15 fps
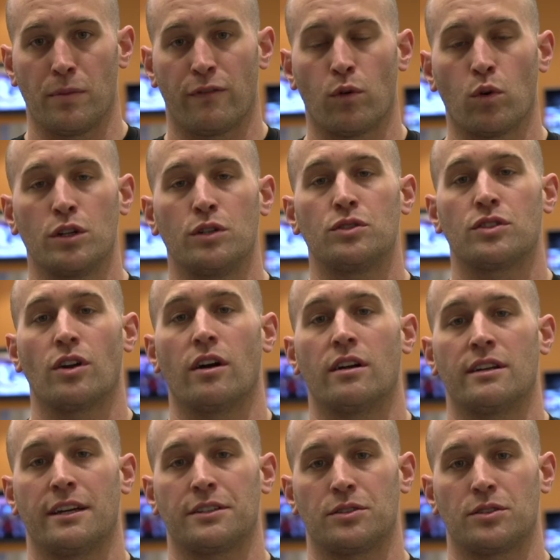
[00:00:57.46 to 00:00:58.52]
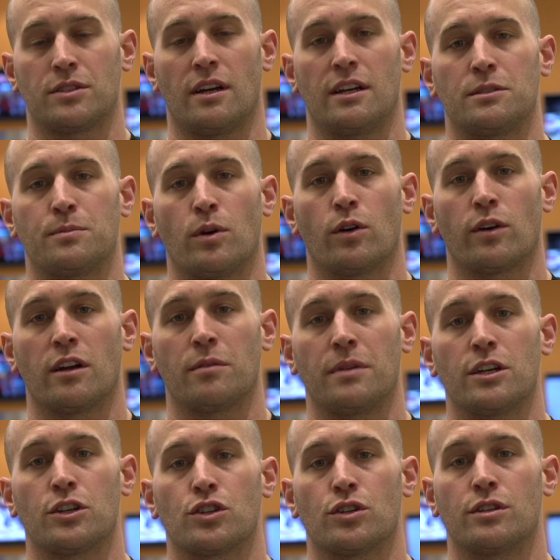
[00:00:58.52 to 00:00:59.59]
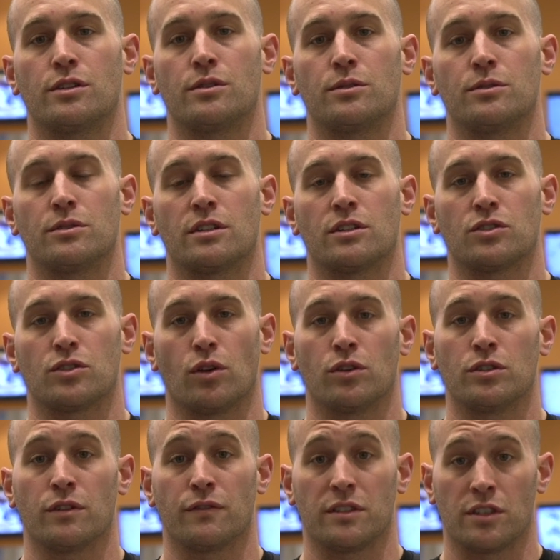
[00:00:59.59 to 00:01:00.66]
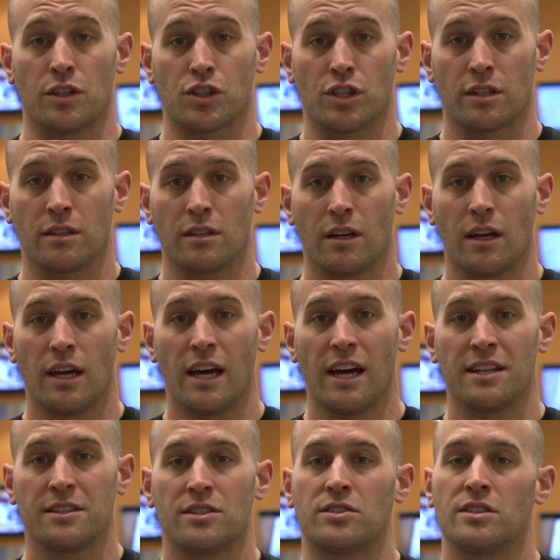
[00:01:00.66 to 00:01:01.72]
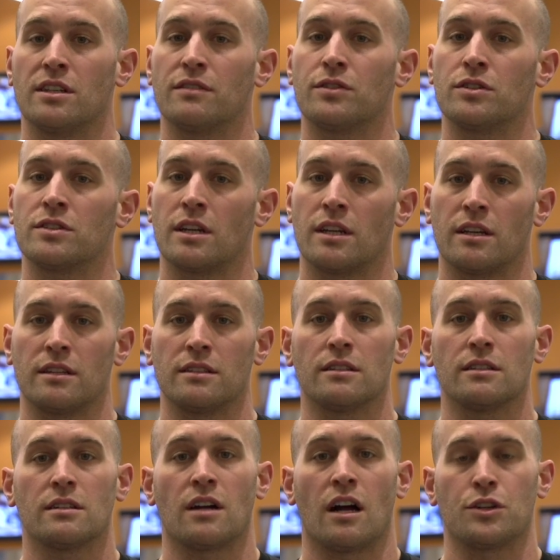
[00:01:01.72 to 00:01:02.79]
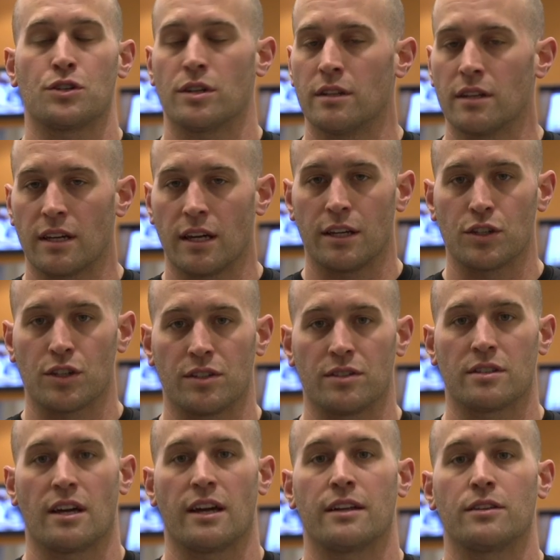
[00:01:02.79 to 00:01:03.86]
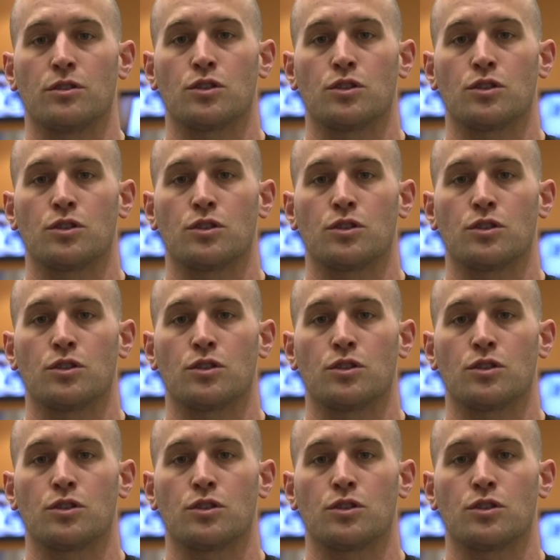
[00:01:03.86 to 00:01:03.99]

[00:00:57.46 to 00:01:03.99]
Before you start an exercise program, make sure you consult your physician to see if there's any contraindications that